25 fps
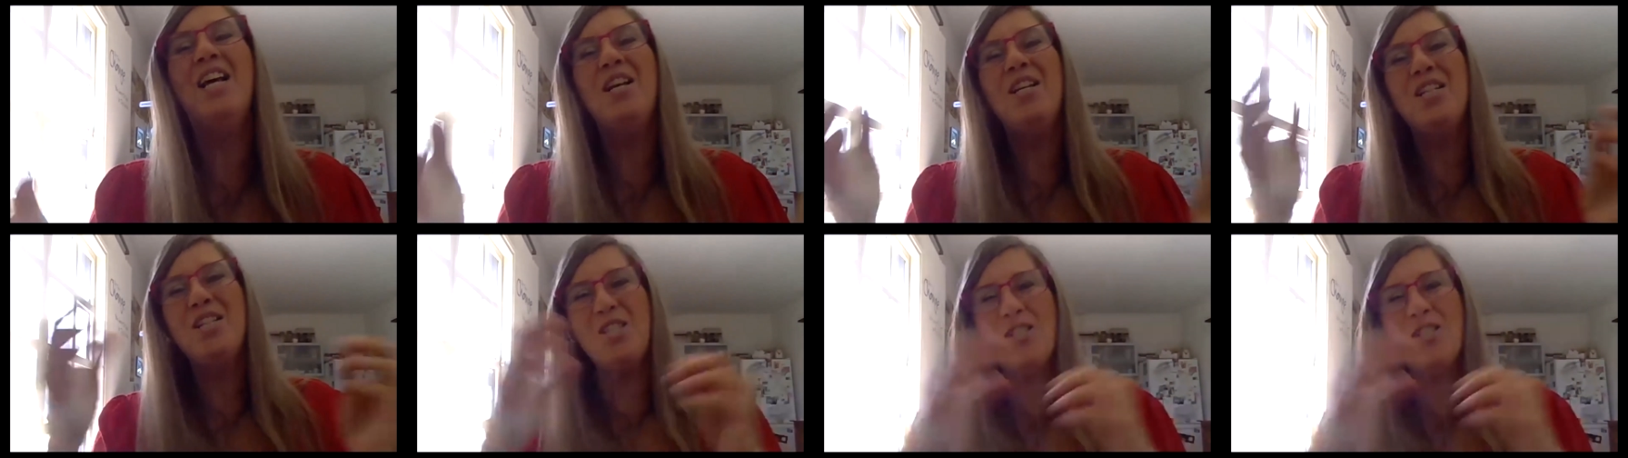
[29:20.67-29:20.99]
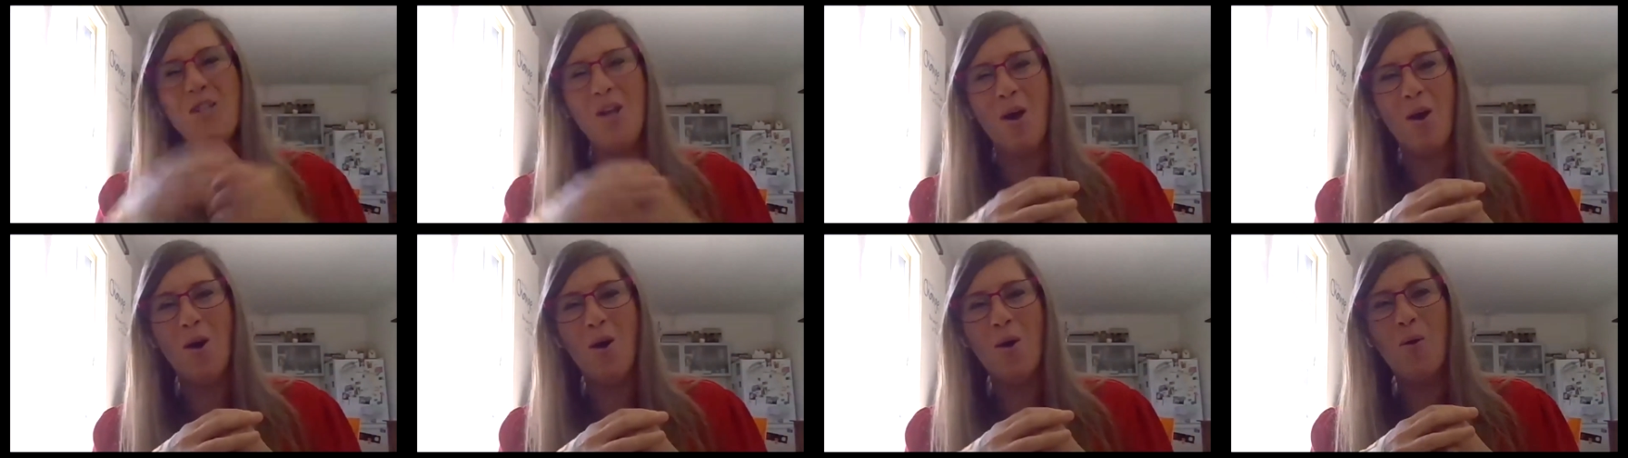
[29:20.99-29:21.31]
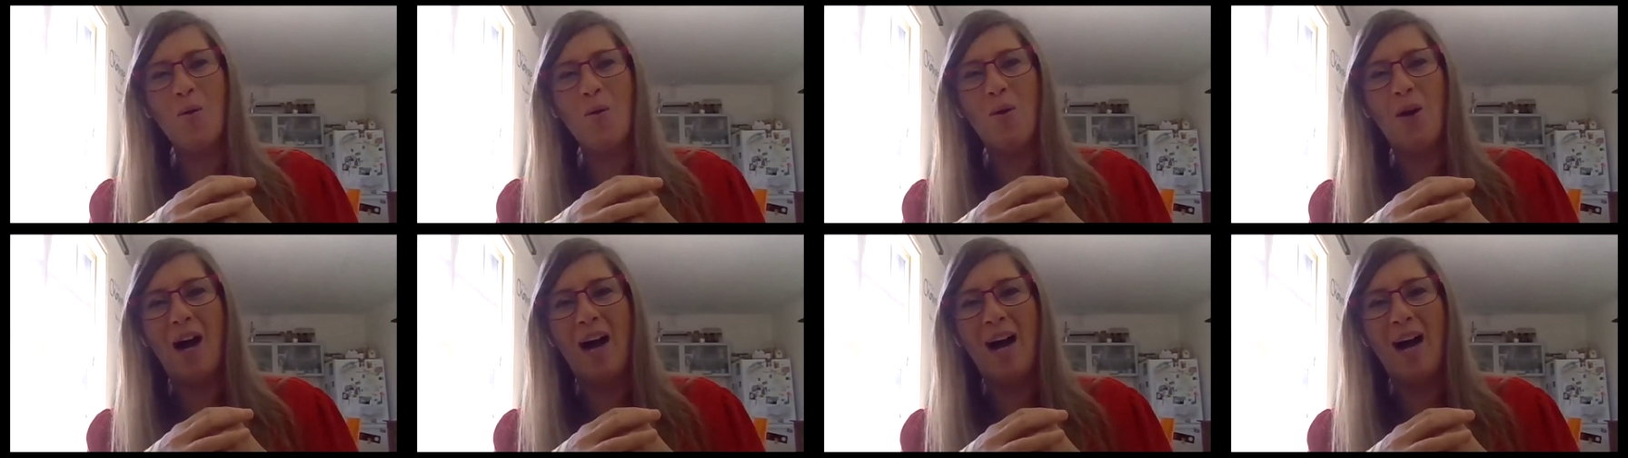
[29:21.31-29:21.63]

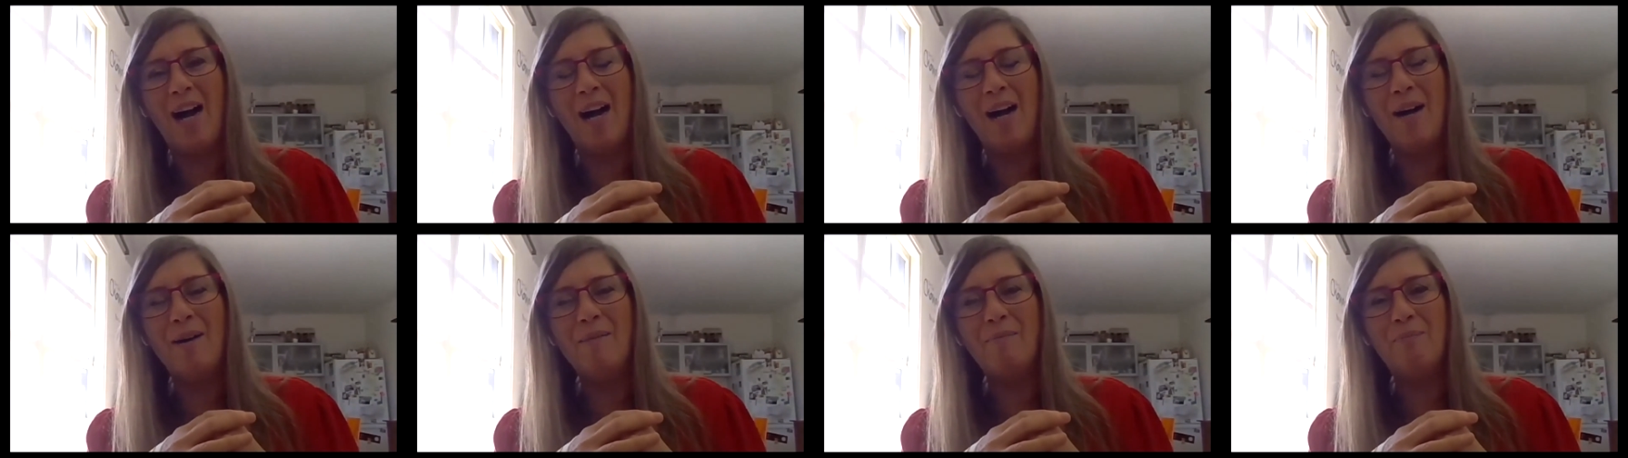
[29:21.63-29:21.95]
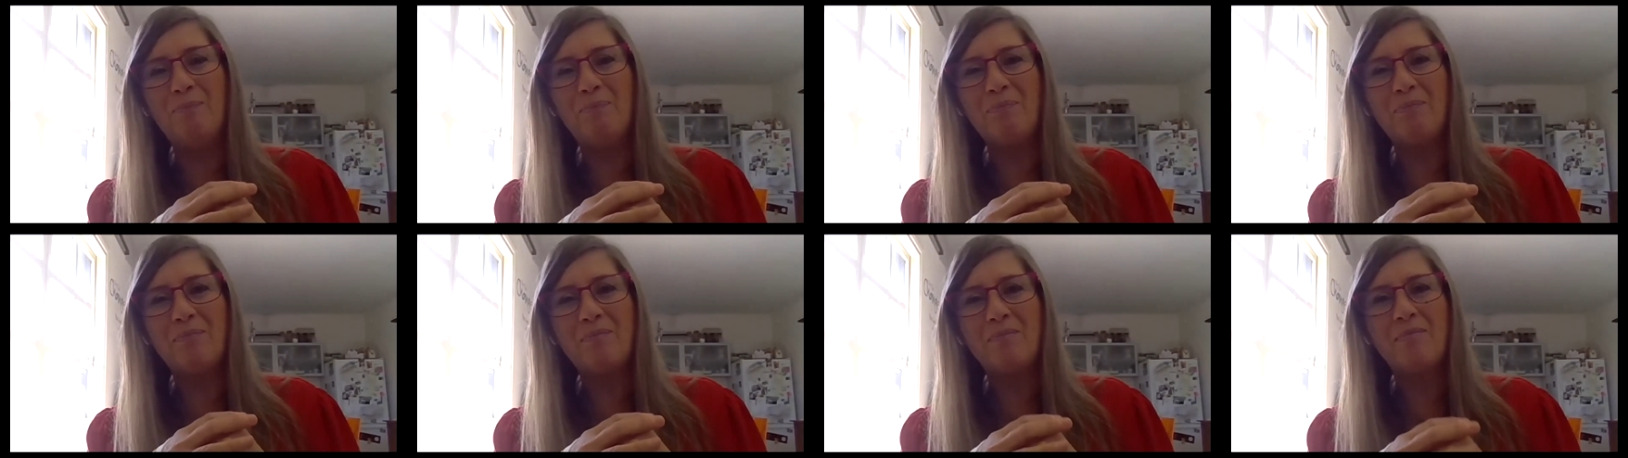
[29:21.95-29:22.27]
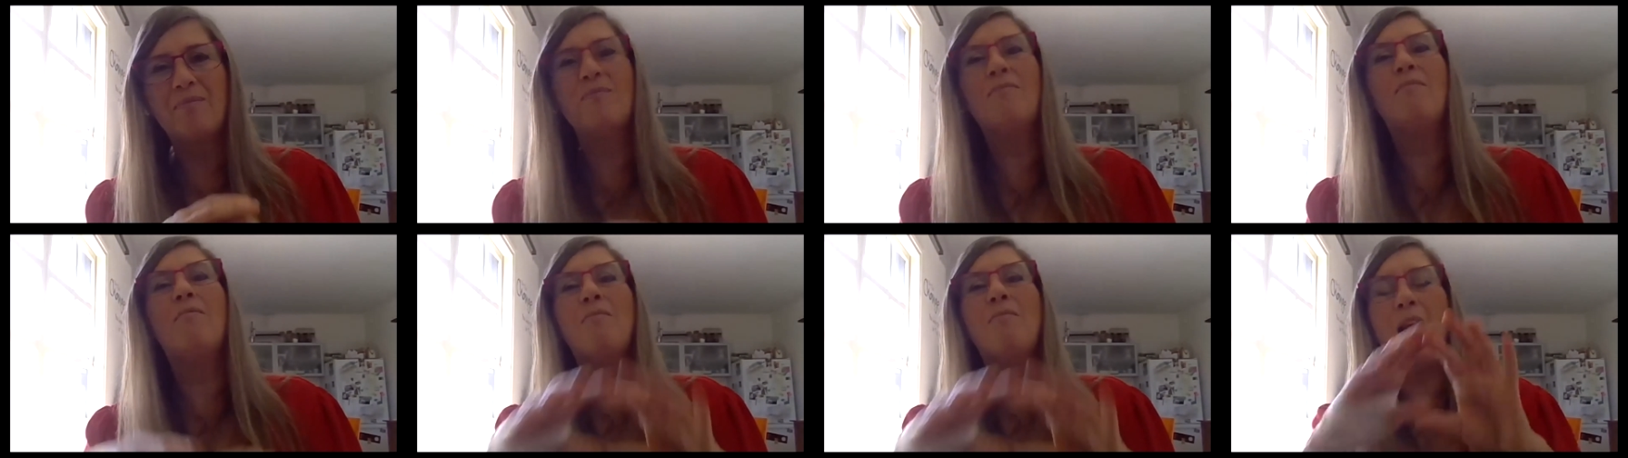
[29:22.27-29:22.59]
So
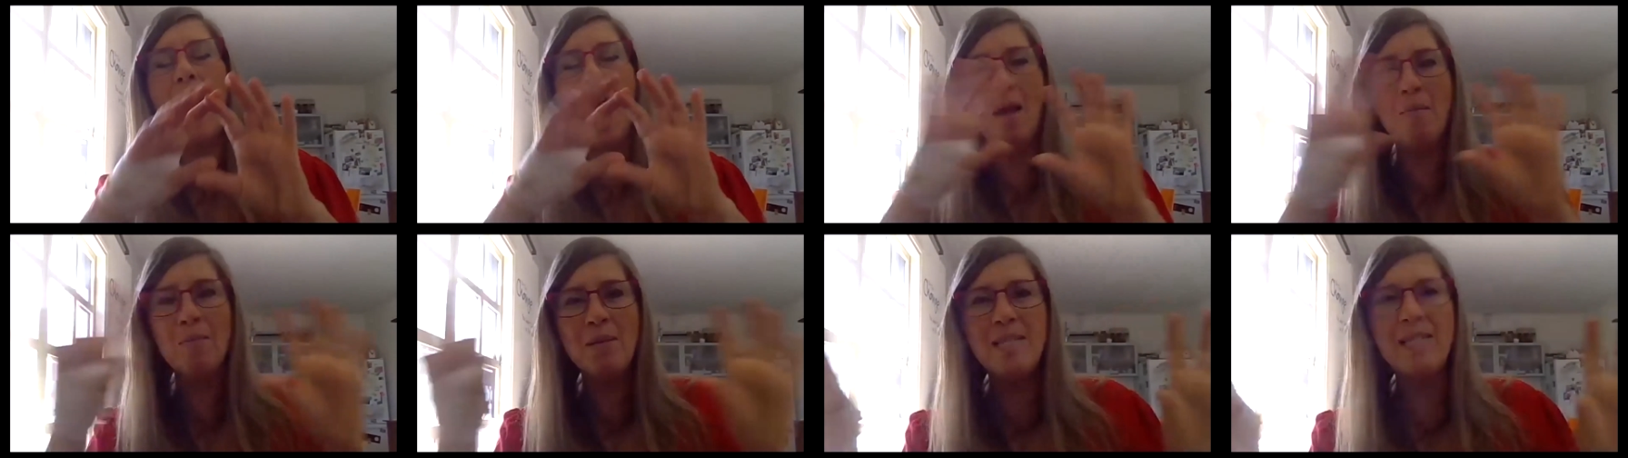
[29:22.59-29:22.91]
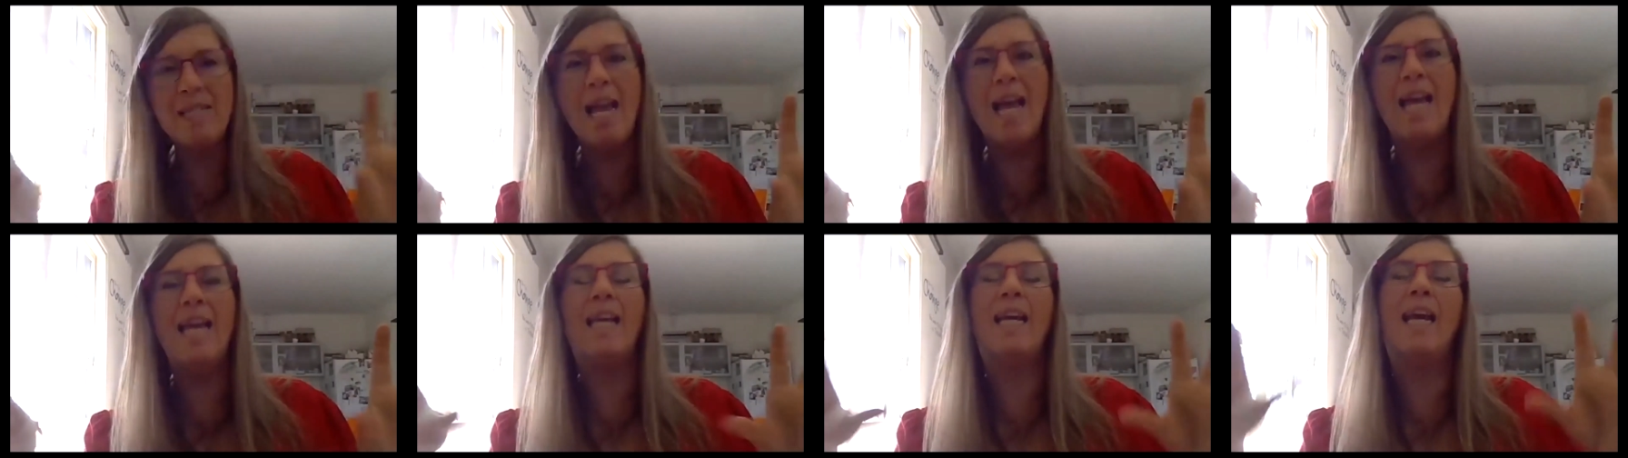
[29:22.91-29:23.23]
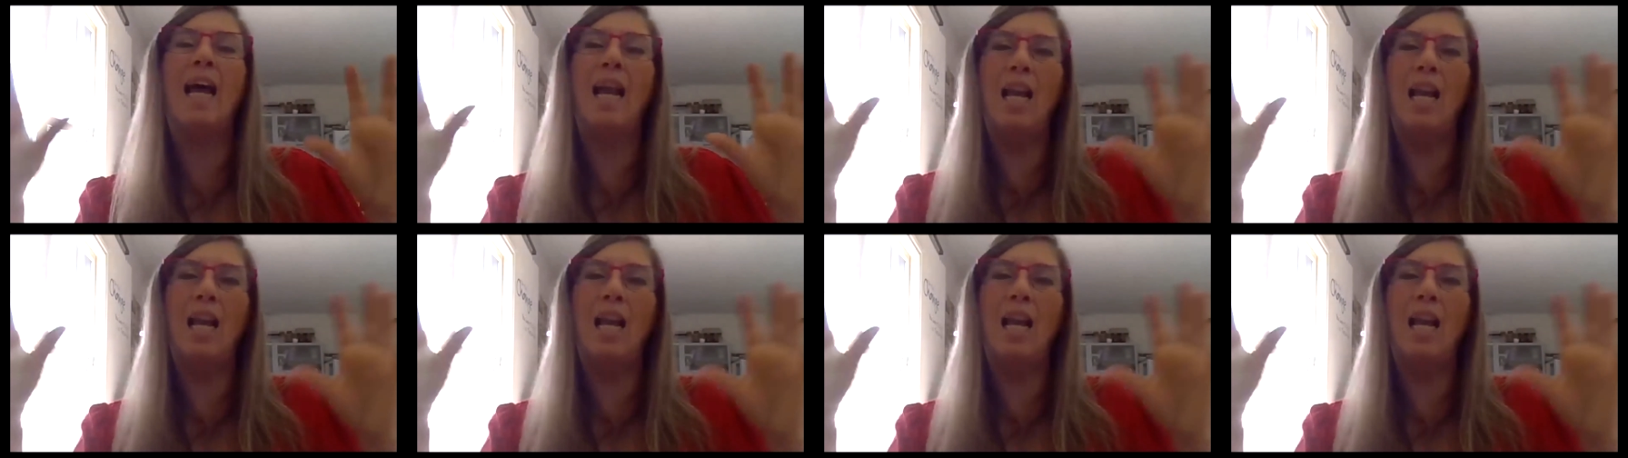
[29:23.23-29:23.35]
I'm saying,